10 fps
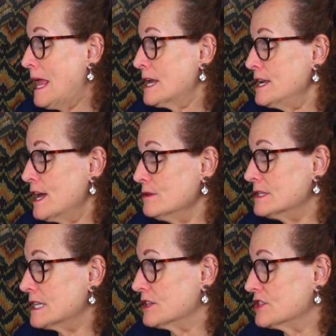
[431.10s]
No
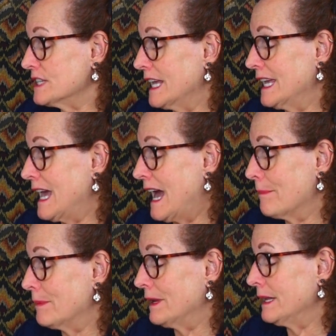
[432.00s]
such thing
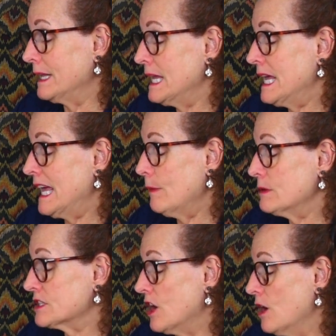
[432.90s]
happened. It
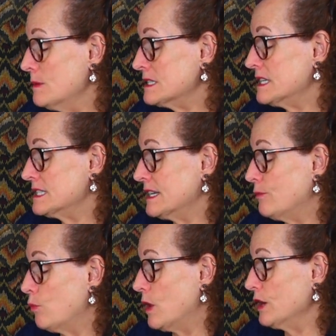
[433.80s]
was almost as
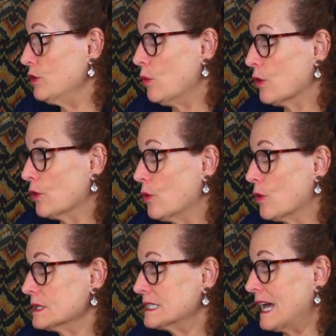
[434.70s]
if one quarter
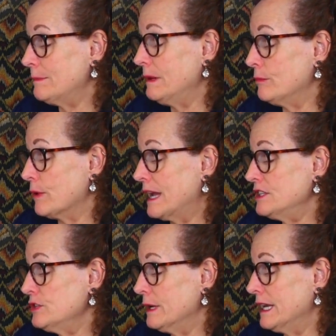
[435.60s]
horse had been
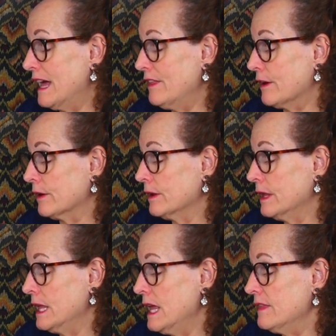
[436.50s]
bred to another.
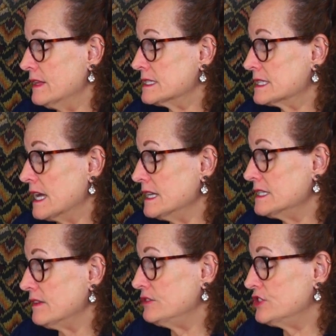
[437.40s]
The
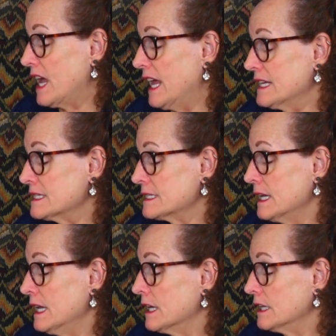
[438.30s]
sons of Janus
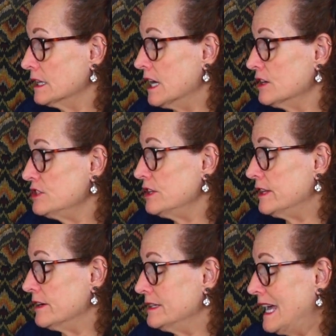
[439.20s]
clung to
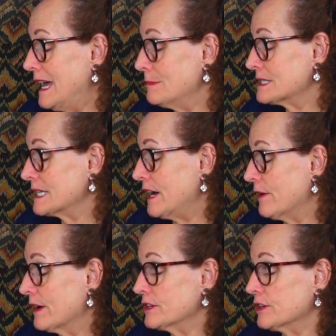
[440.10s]
their dam's
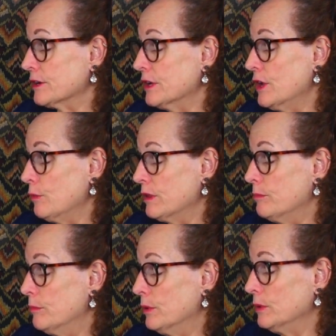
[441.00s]
character
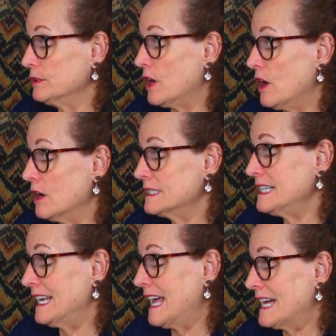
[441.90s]
with bulldog
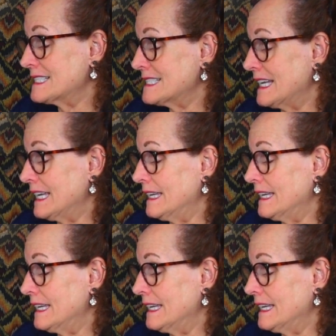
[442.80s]
tenacity.